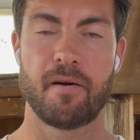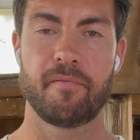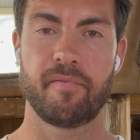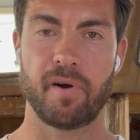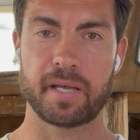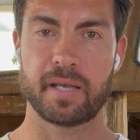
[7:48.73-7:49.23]

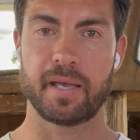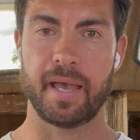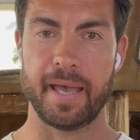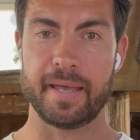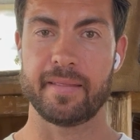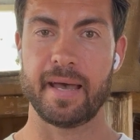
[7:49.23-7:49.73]
Fucking
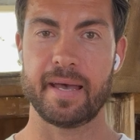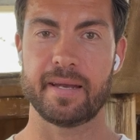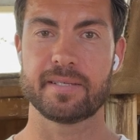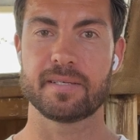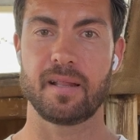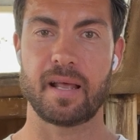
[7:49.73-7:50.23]
A, that
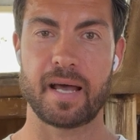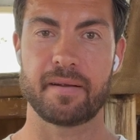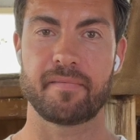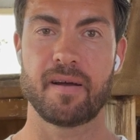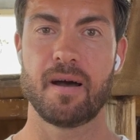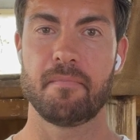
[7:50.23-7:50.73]
is a lot
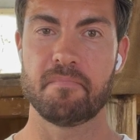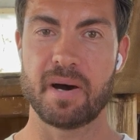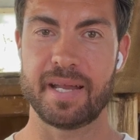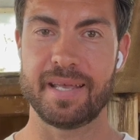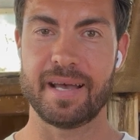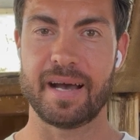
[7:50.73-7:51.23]
of money.